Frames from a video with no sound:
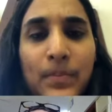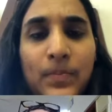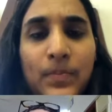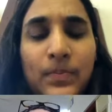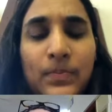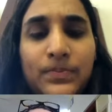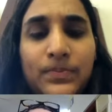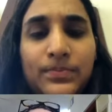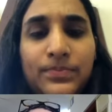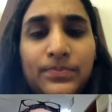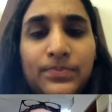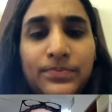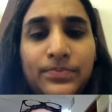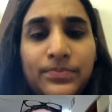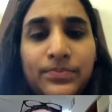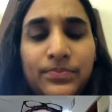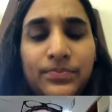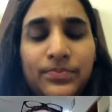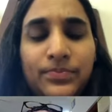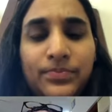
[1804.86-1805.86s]

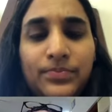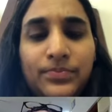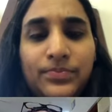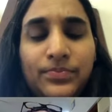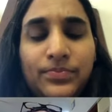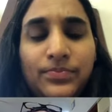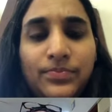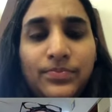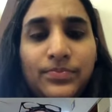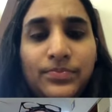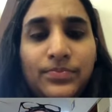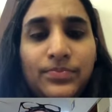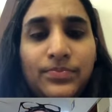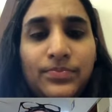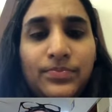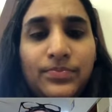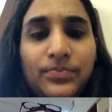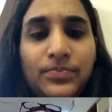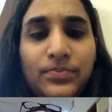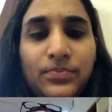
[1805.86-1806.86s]

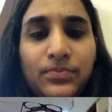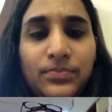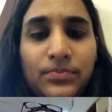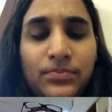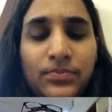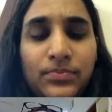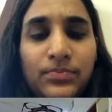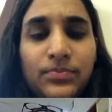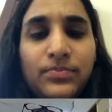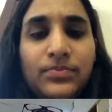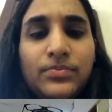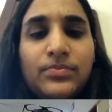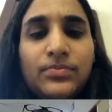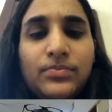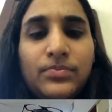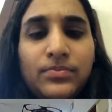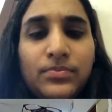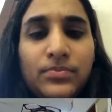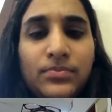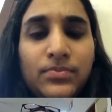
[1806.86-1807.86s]

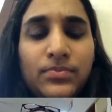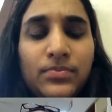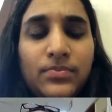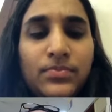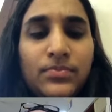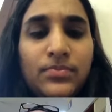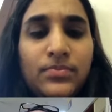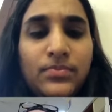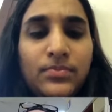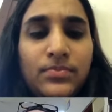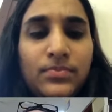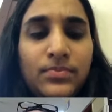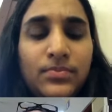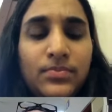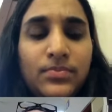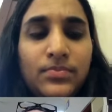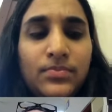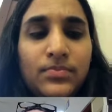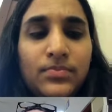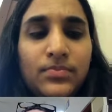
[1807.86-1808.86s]

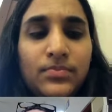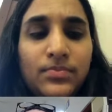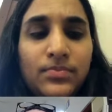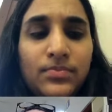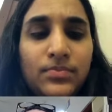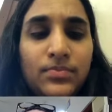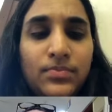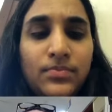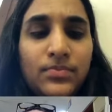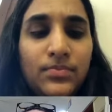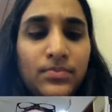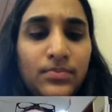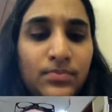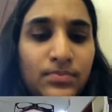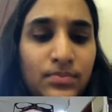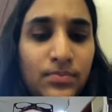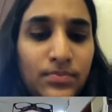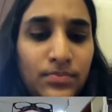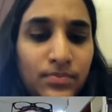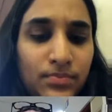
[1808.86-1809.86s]

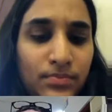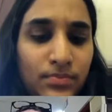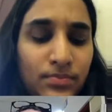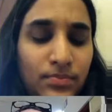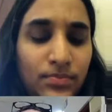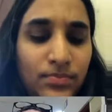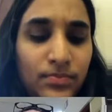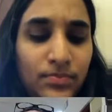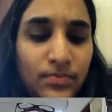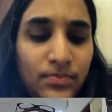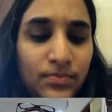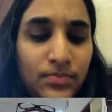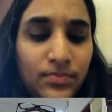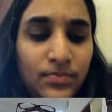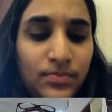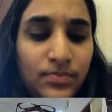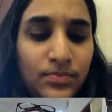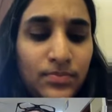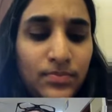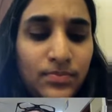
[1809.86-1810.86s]

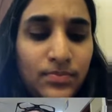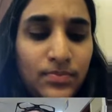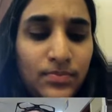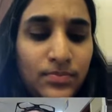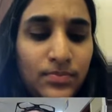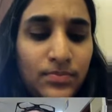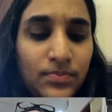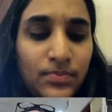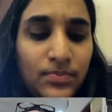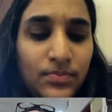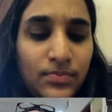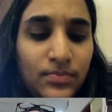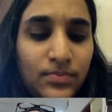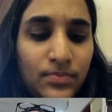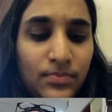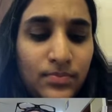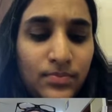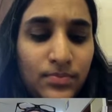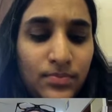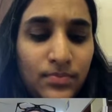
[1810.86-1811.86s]

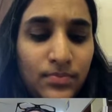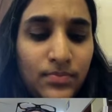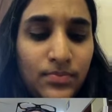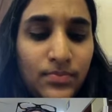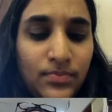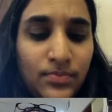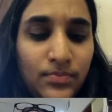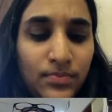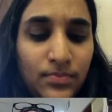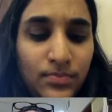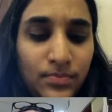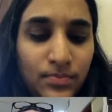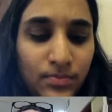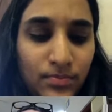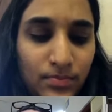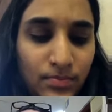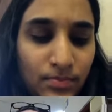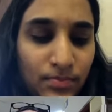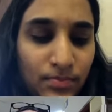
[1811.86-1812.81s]
The person shown says nothing.